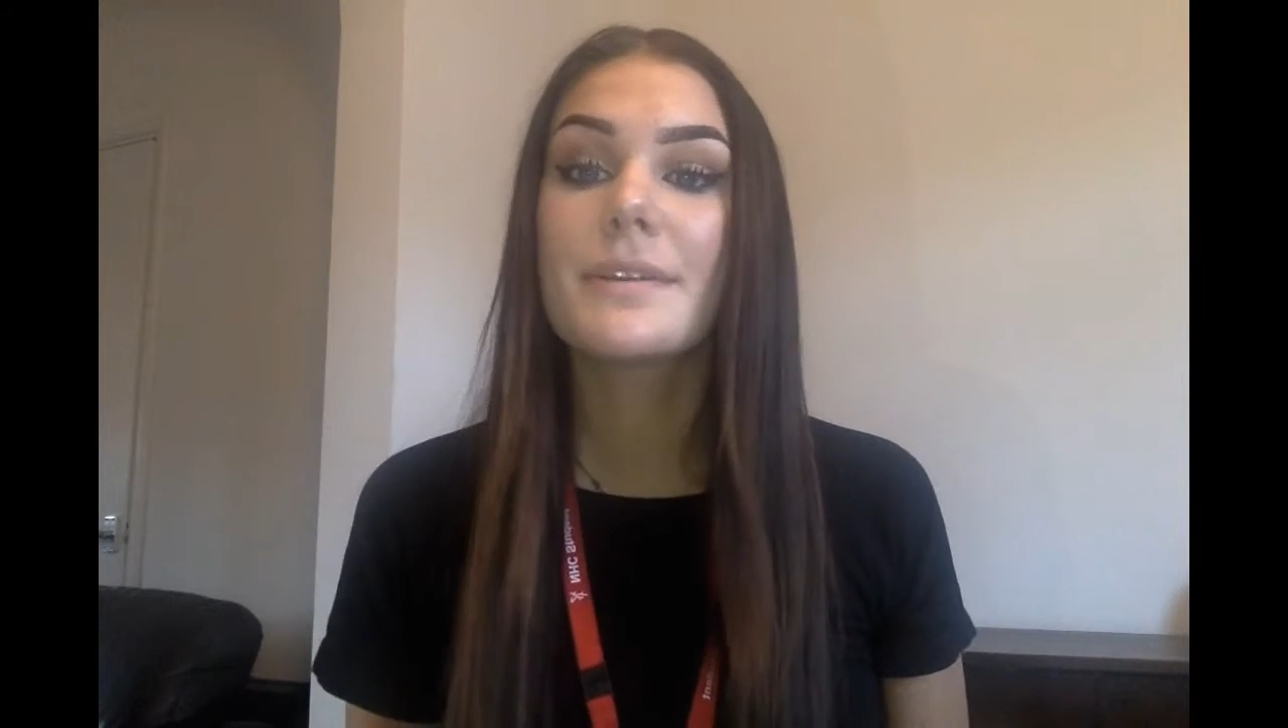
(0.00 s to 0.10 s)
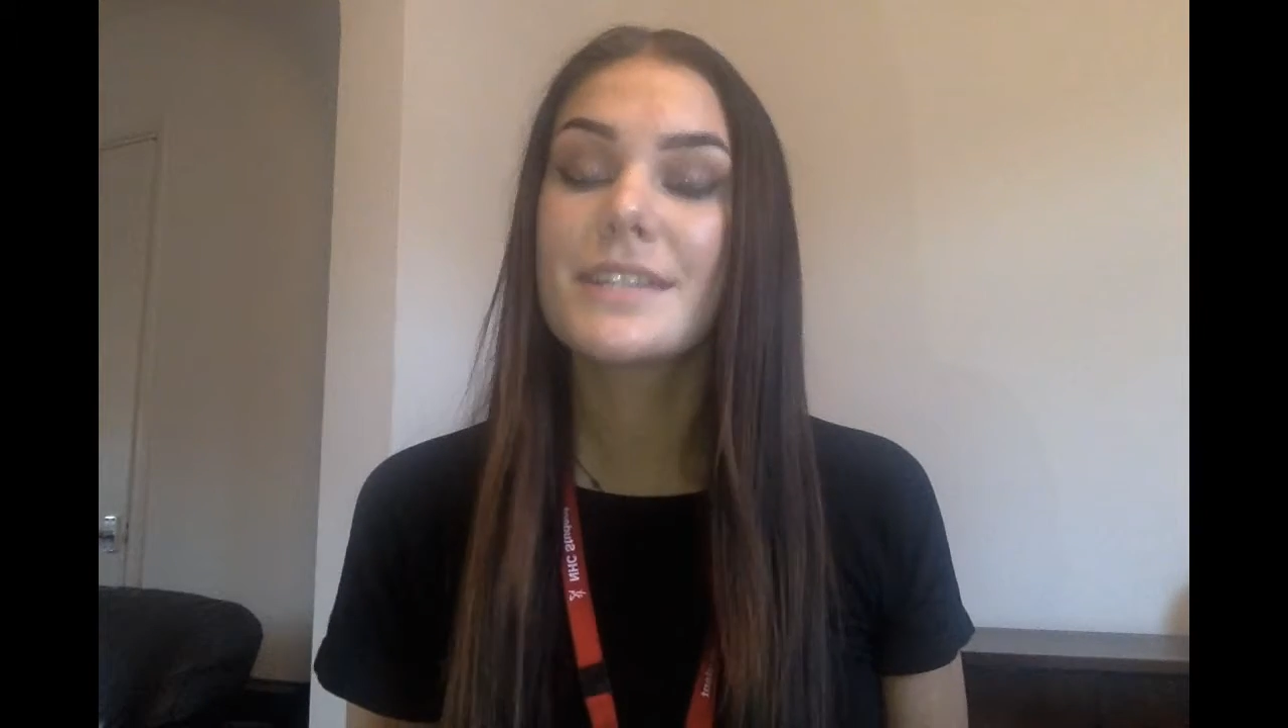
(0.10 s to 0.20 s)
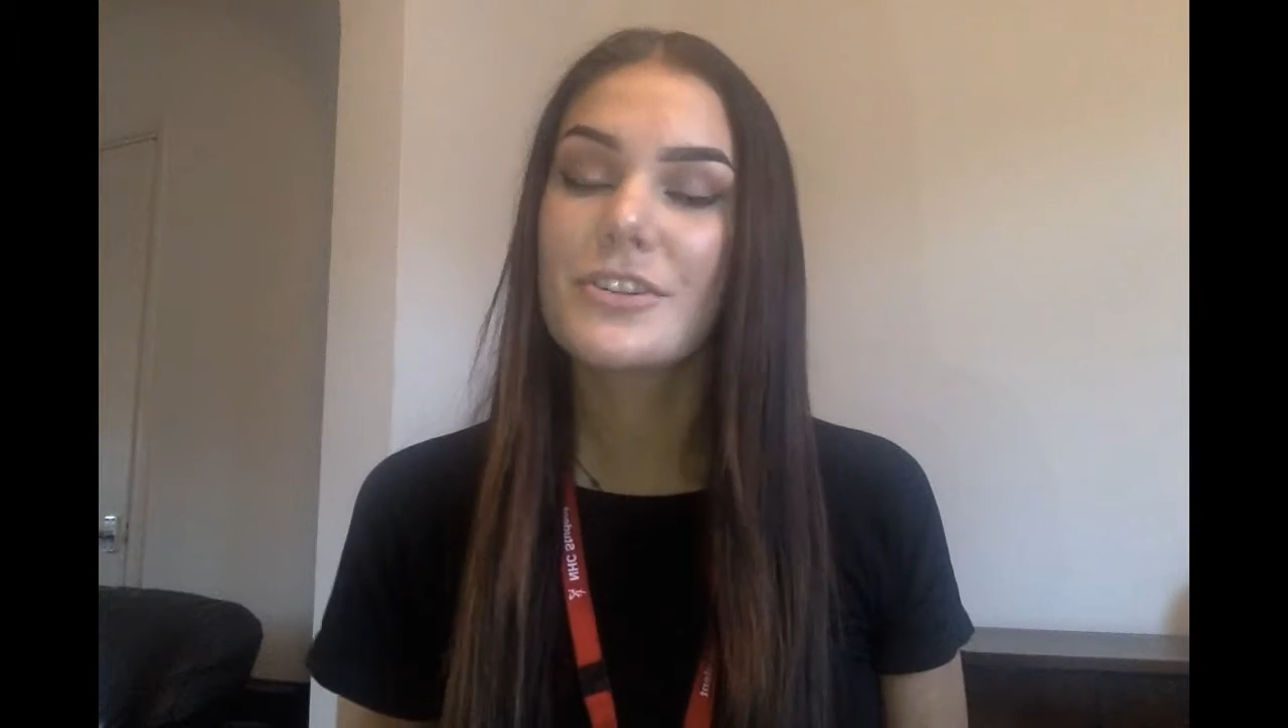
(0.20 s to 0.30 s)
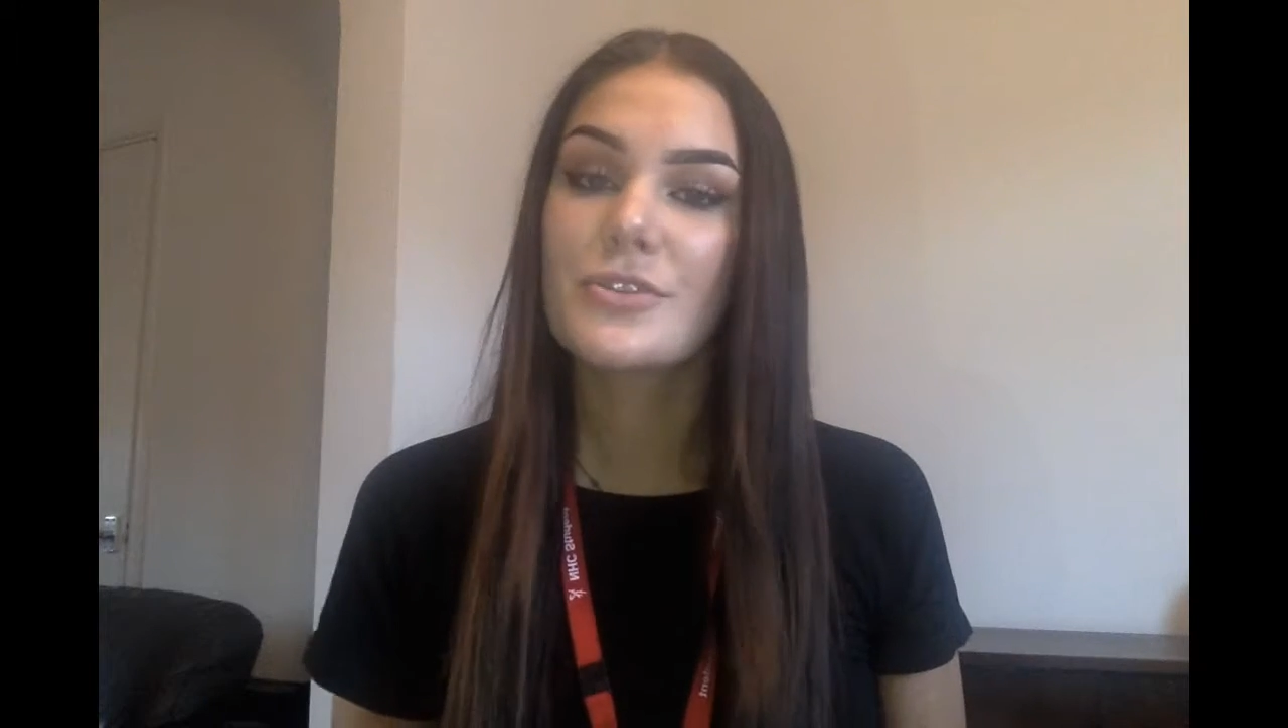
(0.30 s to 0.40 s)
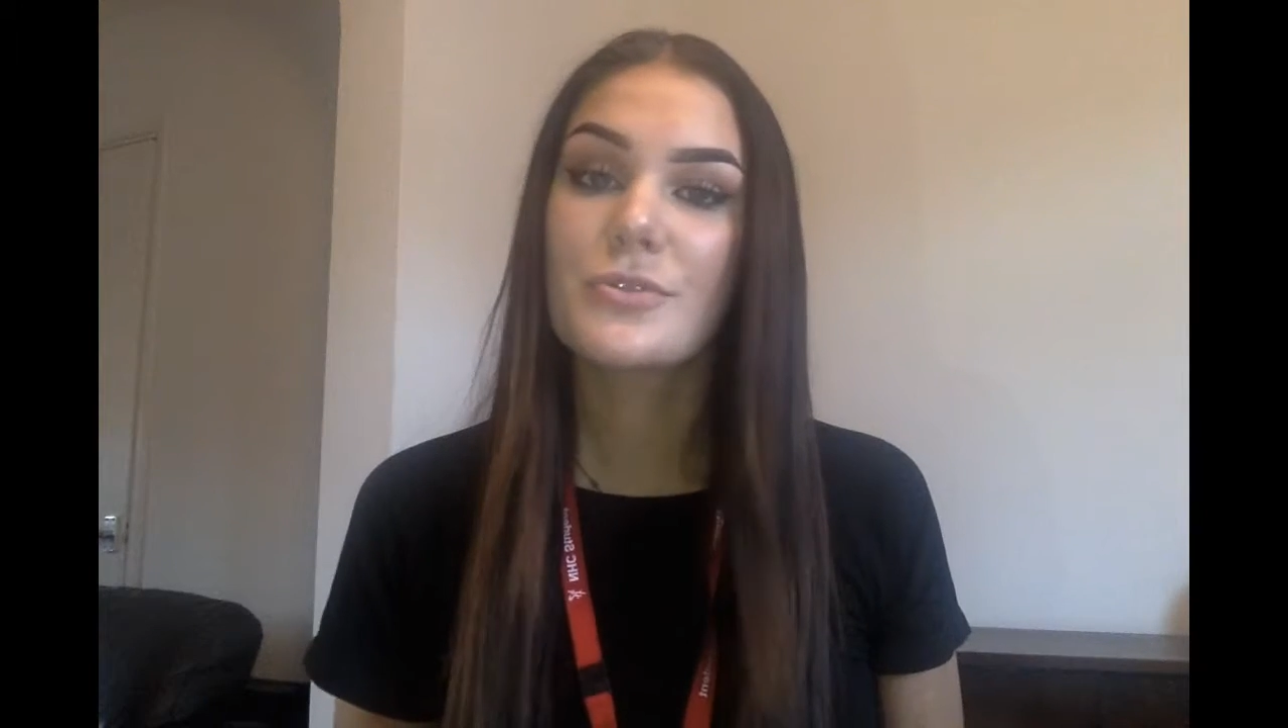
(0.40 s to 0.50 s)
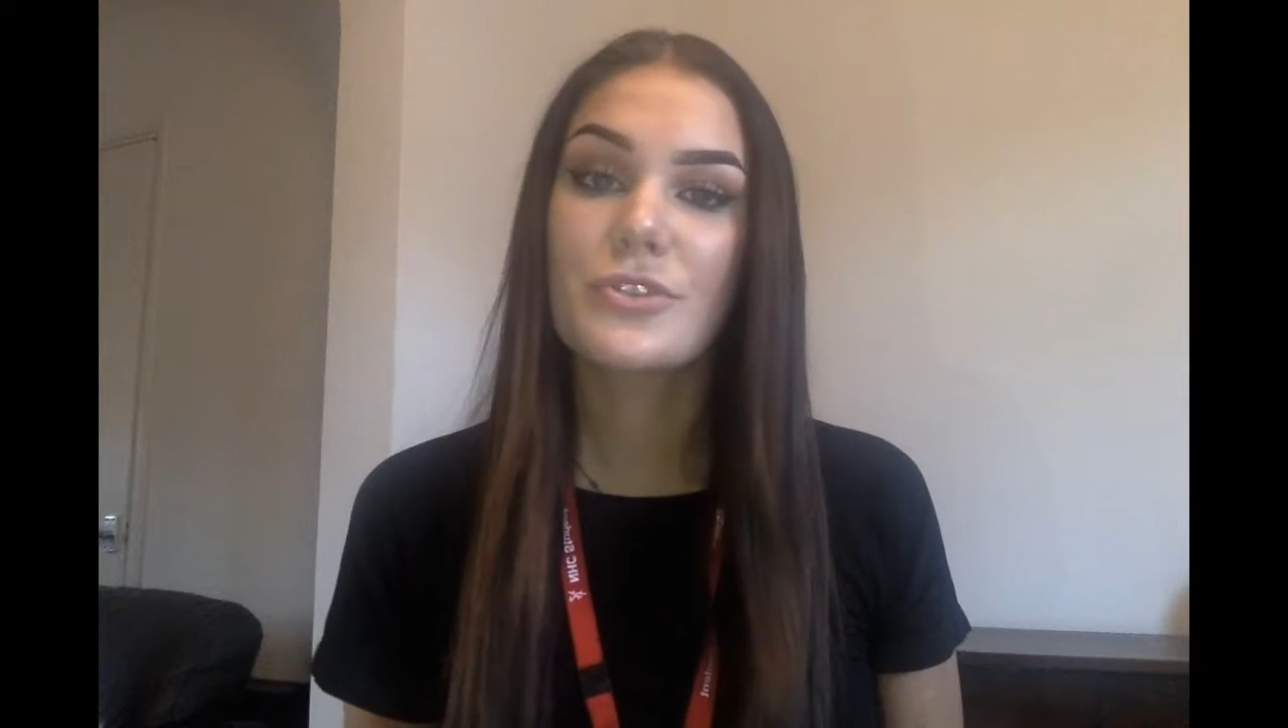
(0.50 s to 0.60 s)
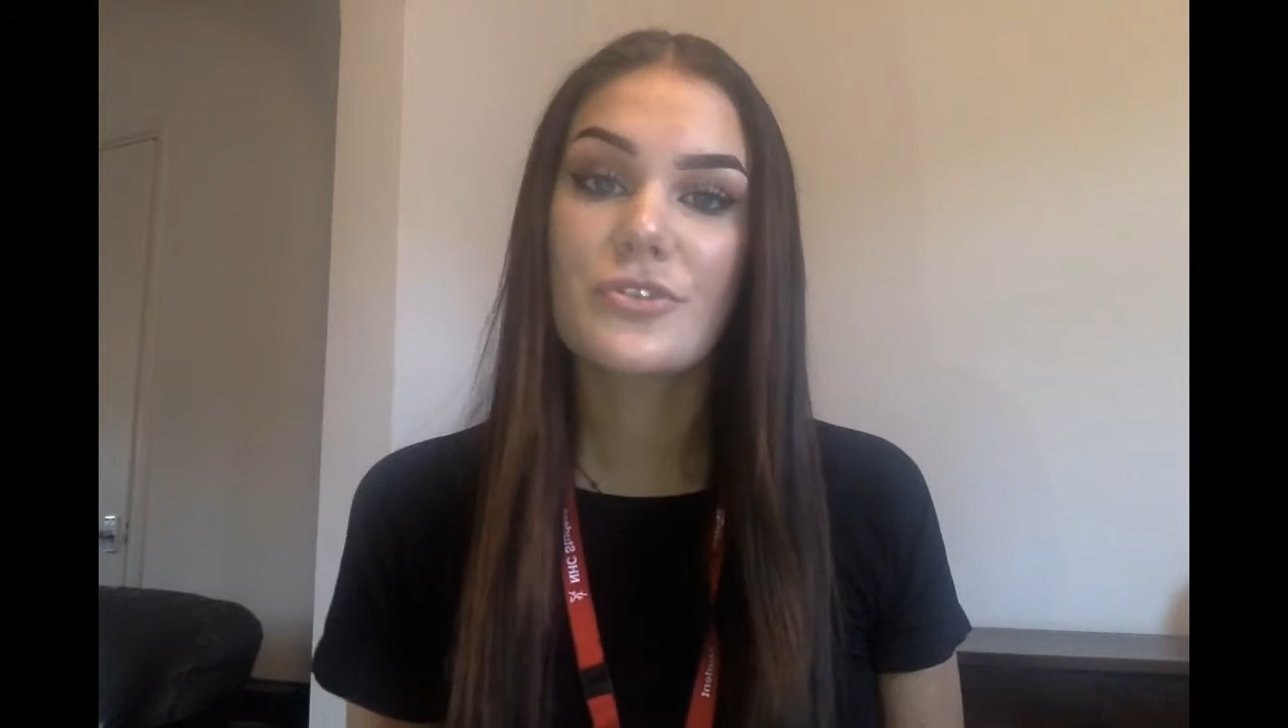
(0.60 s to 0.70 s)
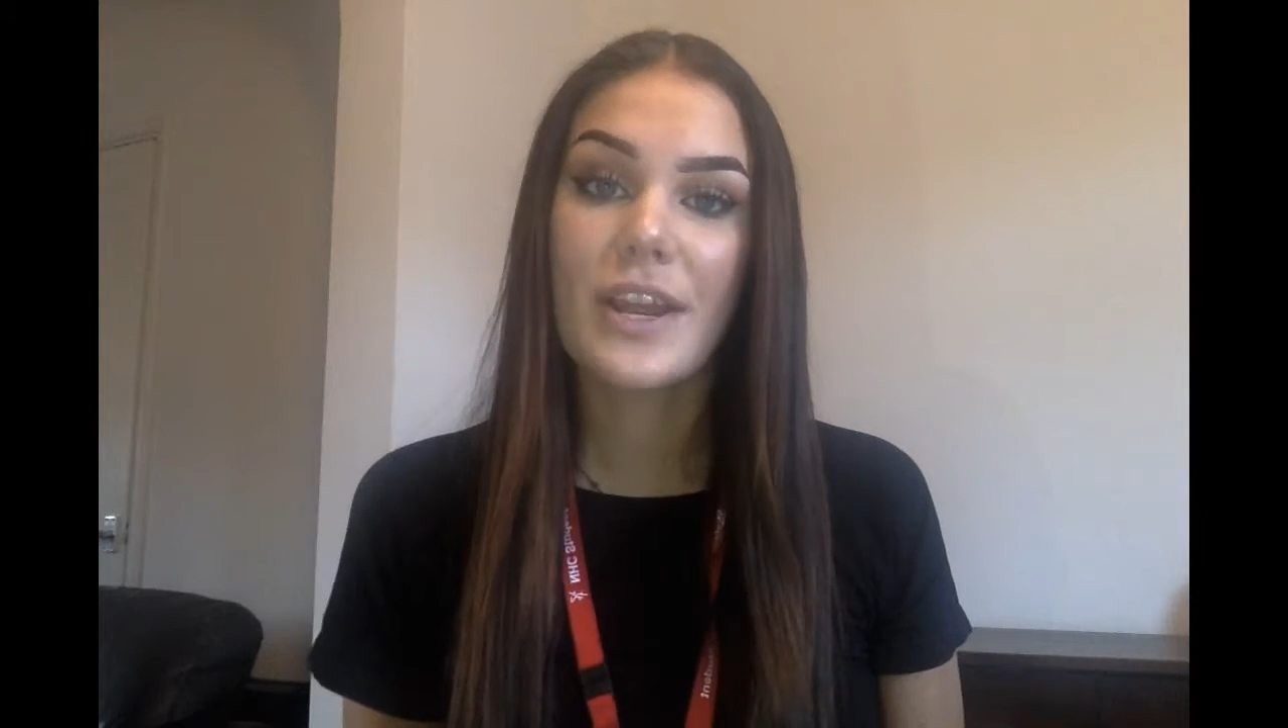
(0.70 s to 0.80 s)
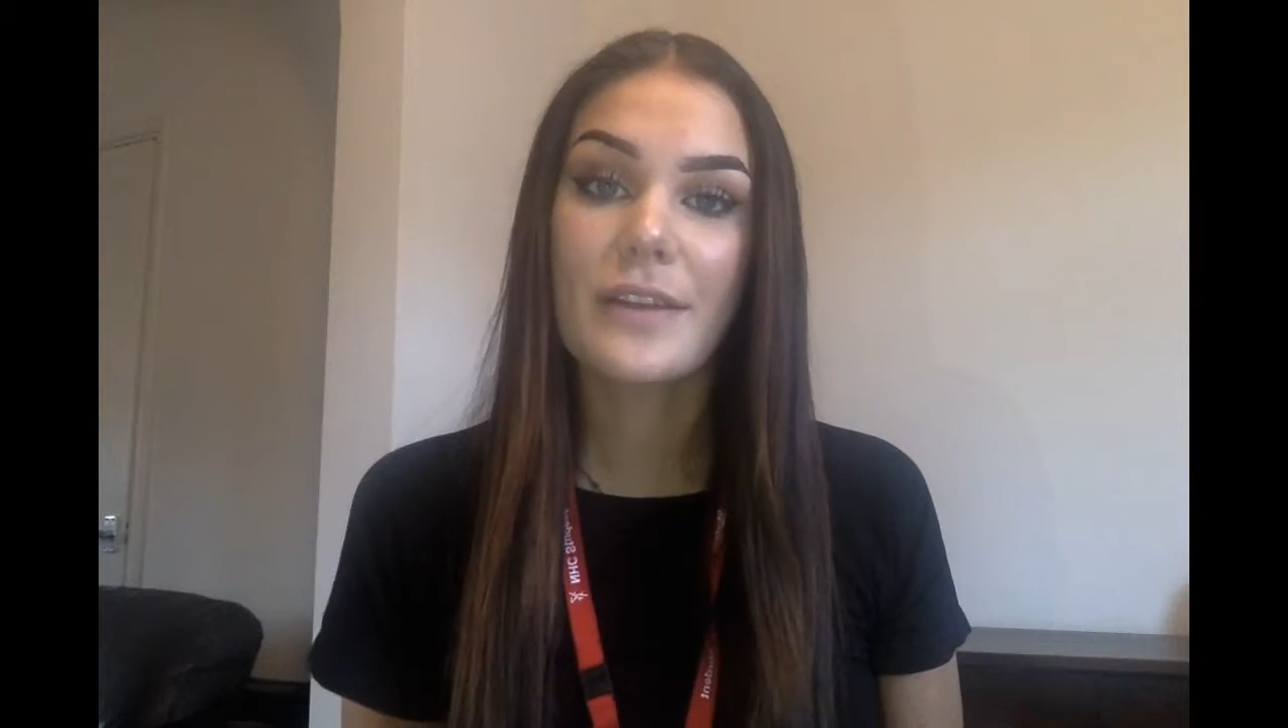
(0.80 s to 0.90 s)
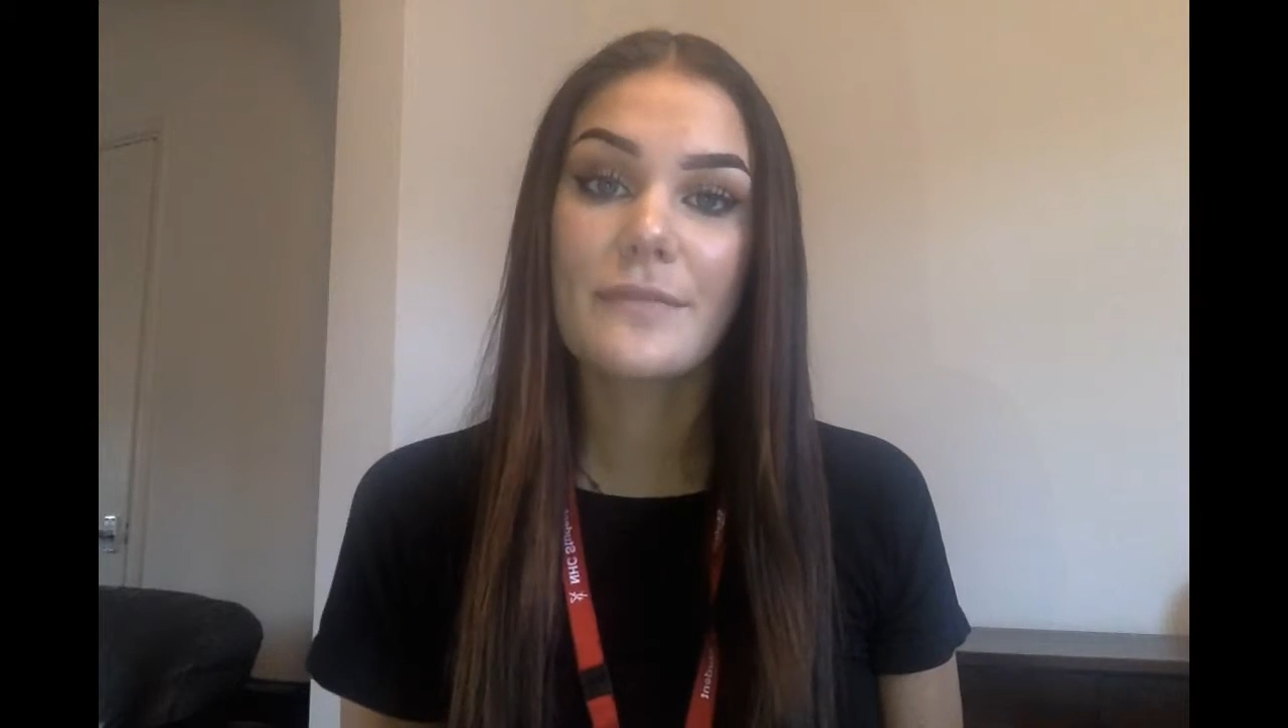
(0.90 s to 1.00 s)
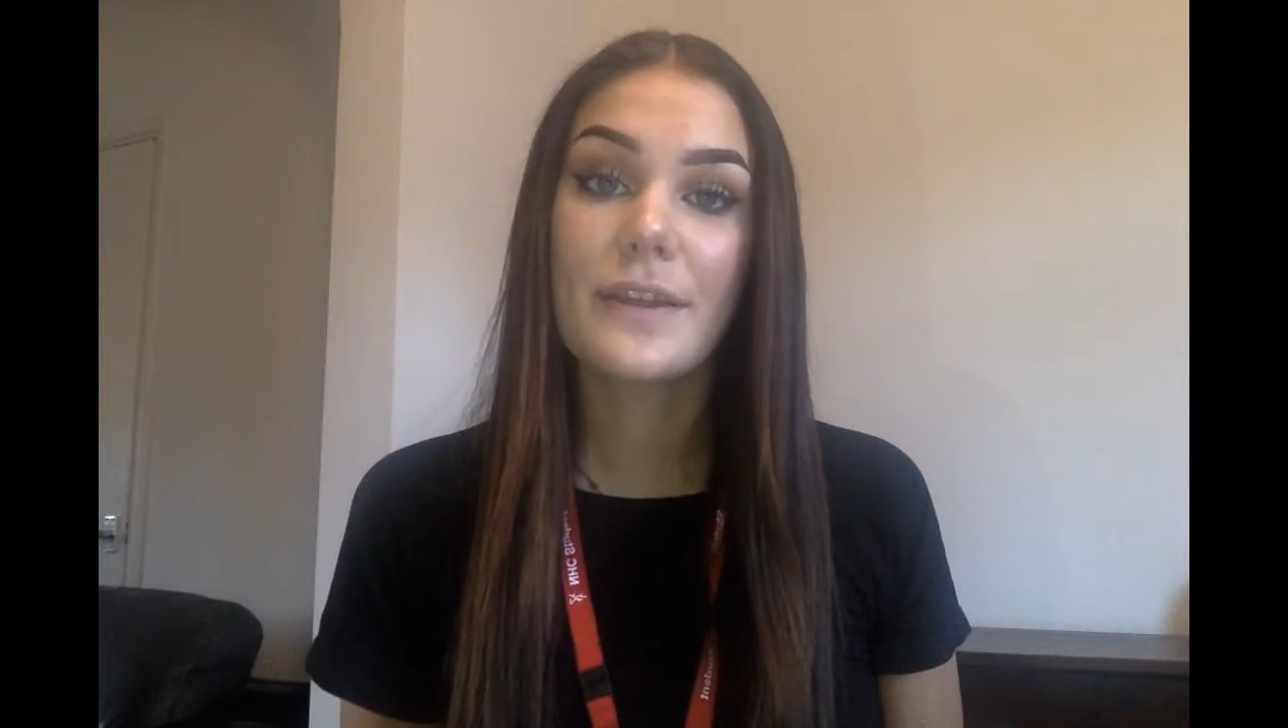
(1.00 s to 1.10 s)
additional strength